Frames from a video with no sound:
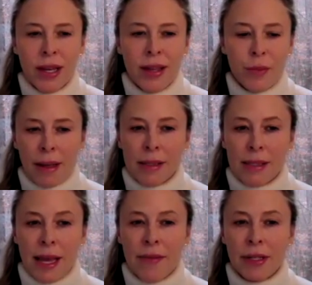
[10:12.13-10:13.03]
about
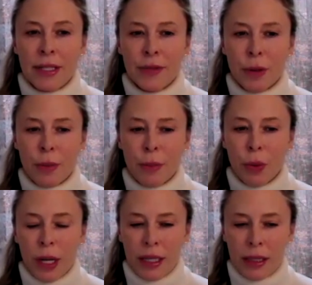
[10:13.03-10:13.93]
7 different
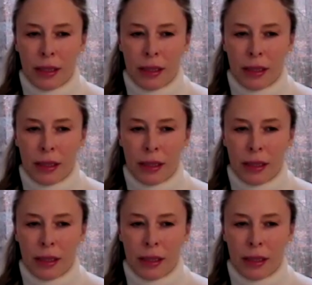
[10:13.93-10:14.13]
points,